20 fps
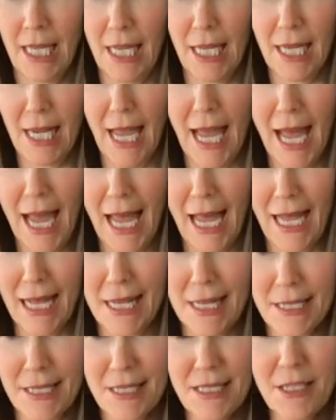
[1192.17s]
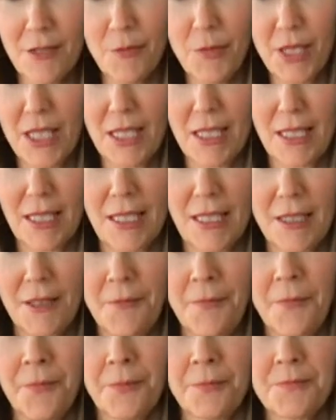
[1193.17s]
It has to be
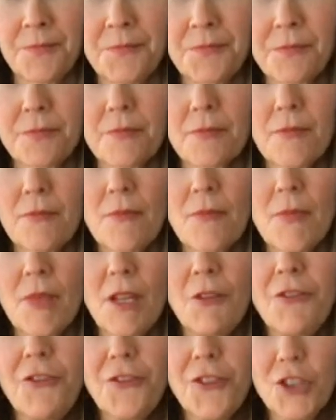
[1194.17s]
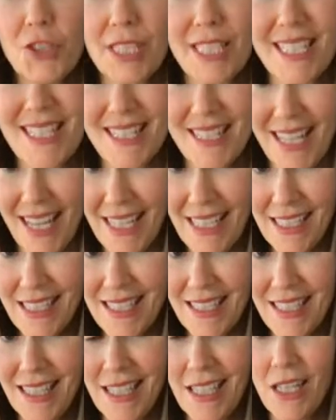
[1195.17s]
fully set
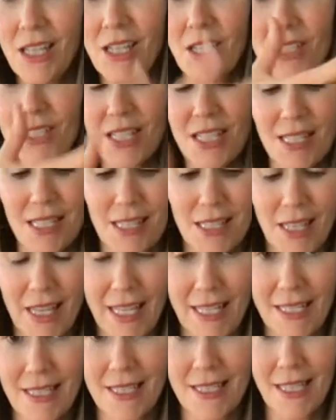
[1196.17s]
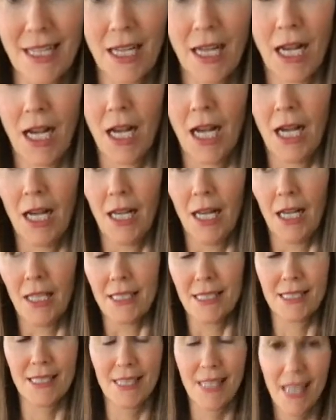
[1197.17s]
to slice.
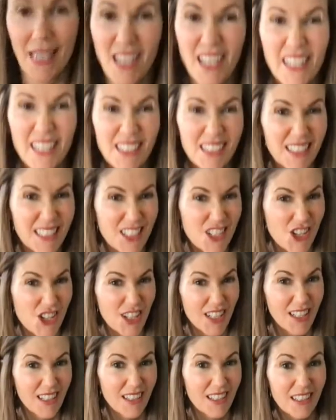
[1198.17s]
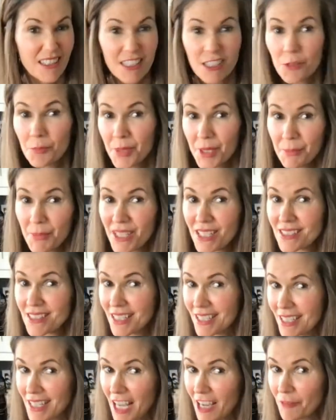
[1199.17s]
Today I cheated a little bit because I
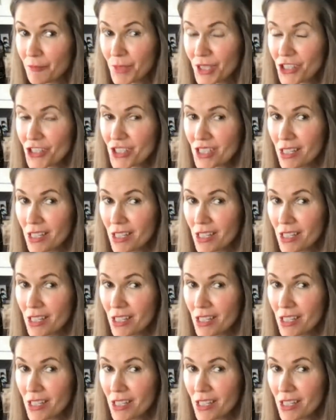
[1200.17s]
didn't have much